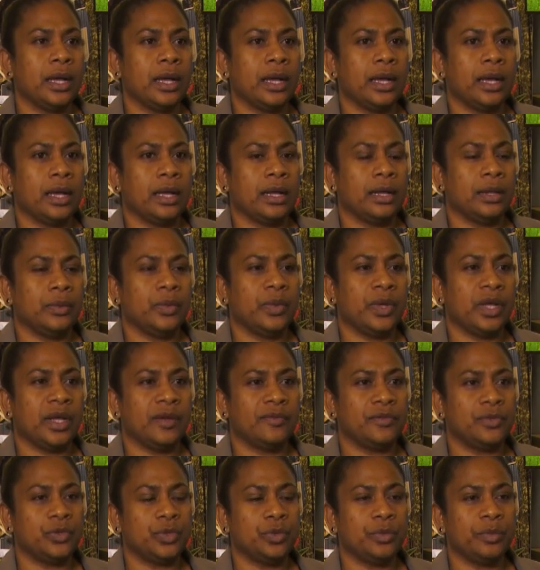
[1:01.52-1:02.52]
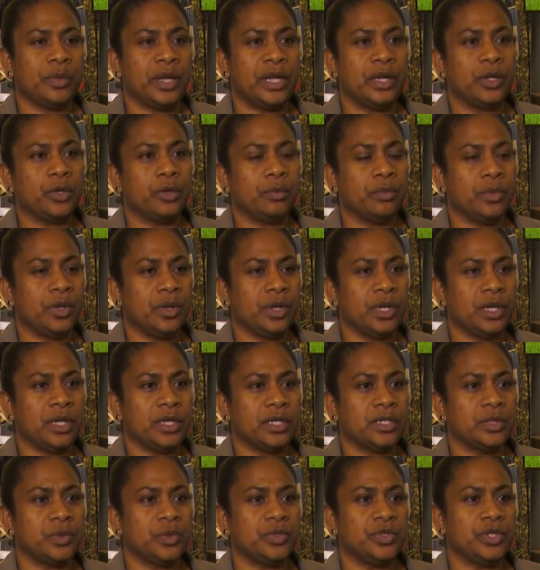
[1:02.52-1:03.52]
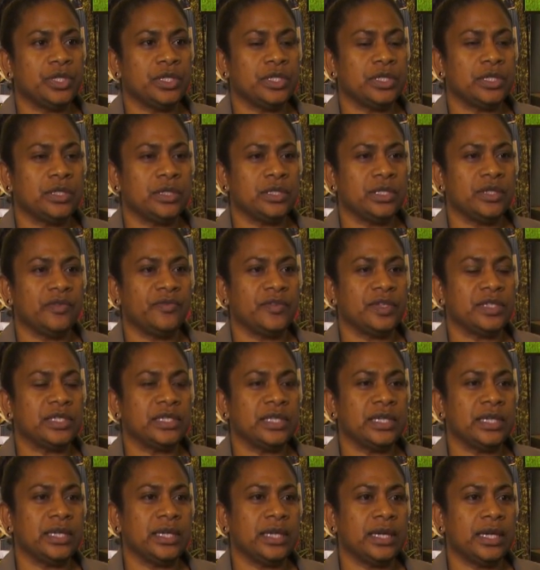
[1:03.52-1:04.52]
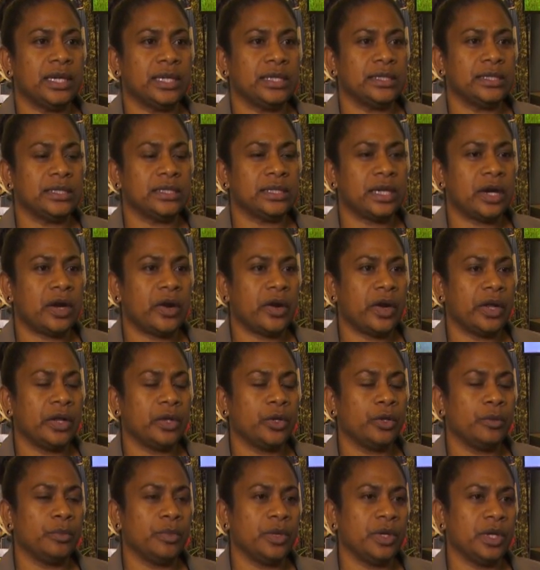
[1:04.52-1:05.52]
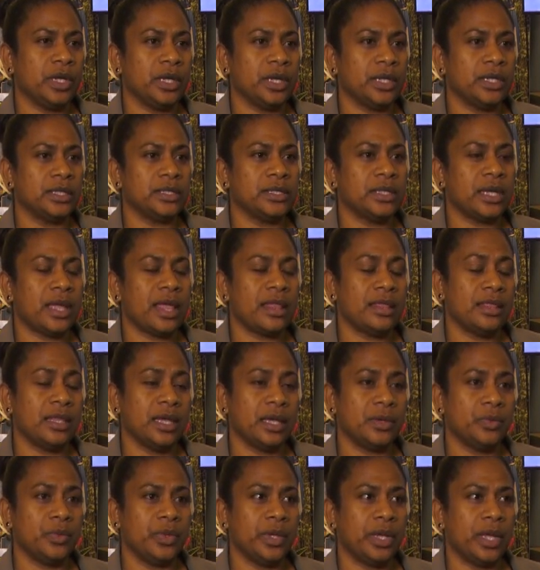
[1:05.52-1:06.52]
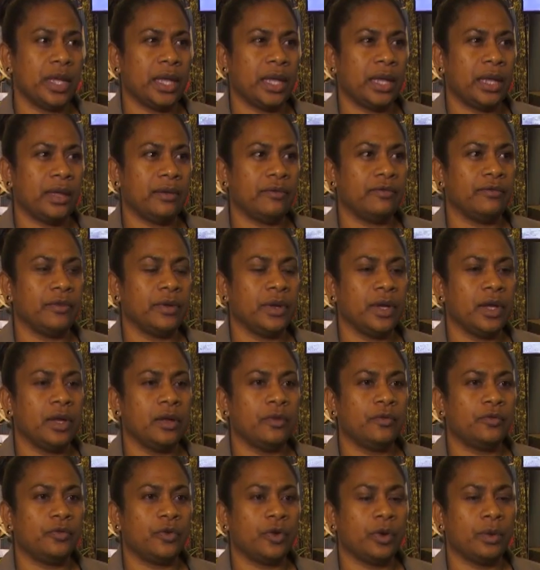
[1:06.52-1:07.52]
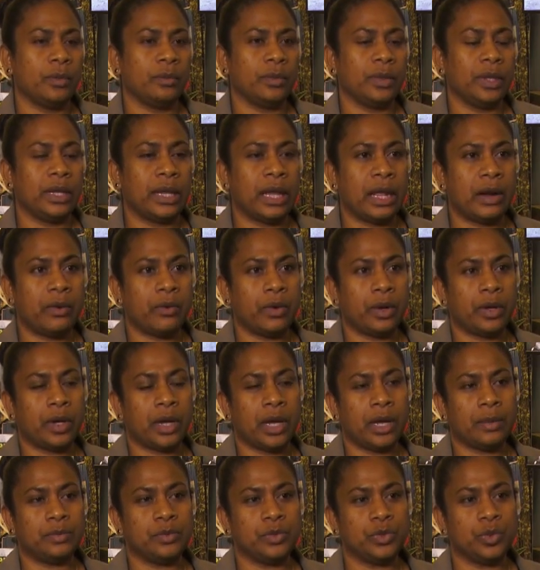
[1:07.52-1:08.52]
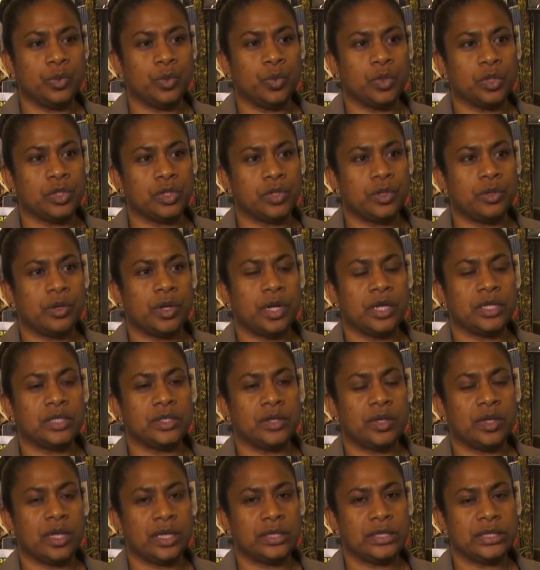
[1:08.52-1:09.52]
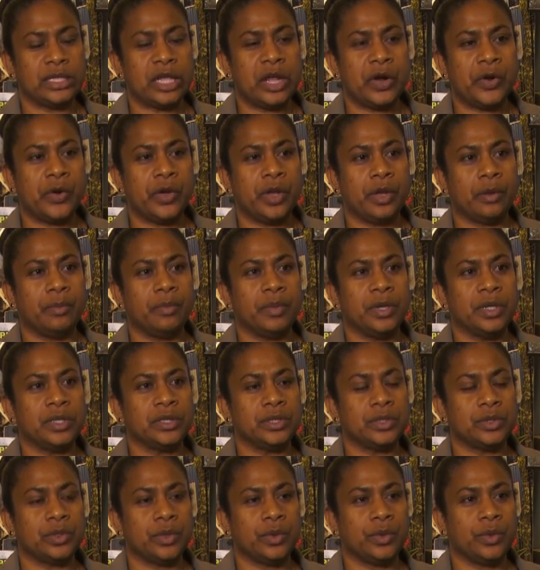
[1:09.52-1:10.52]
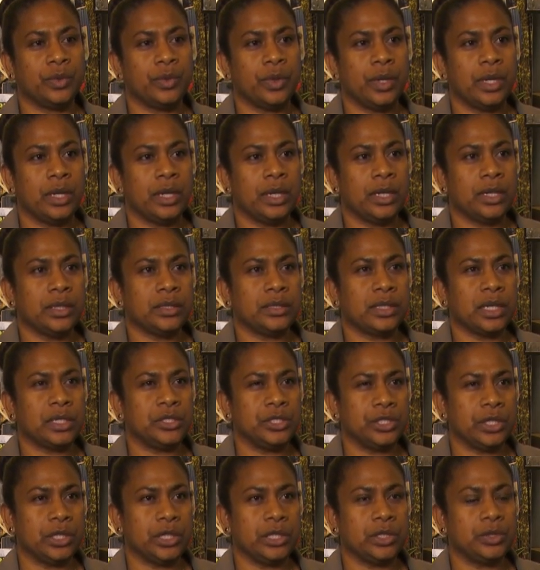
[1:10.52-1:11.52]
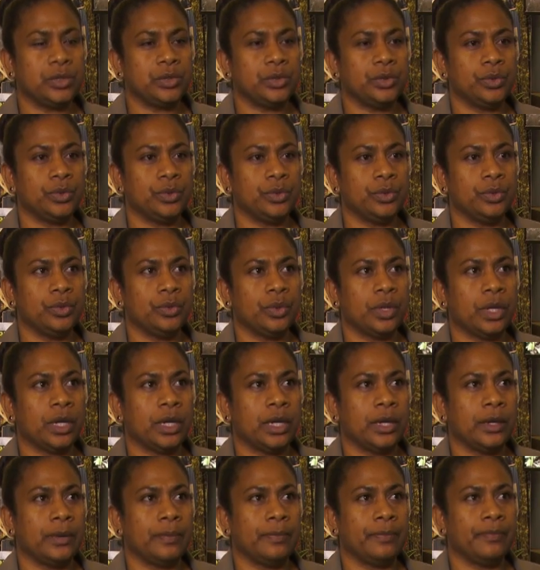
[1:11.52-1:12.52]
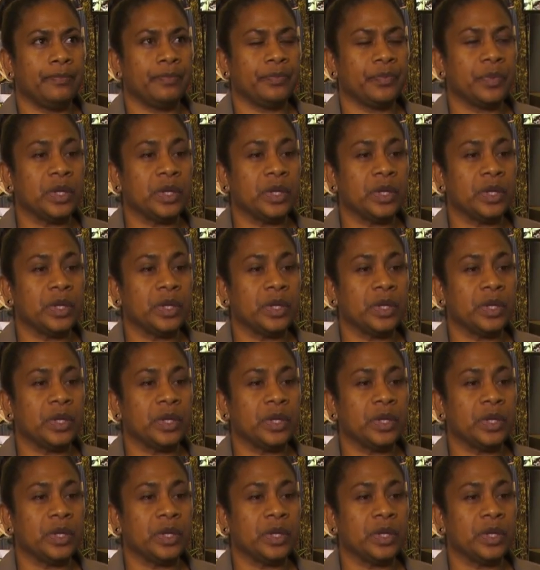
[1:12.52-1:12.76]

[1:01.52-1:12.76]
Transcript: And we have two main communities, which is Zipissing and Taran communities. Then we have from Leran up to Waterai, so that's Area B. So it's actually two um,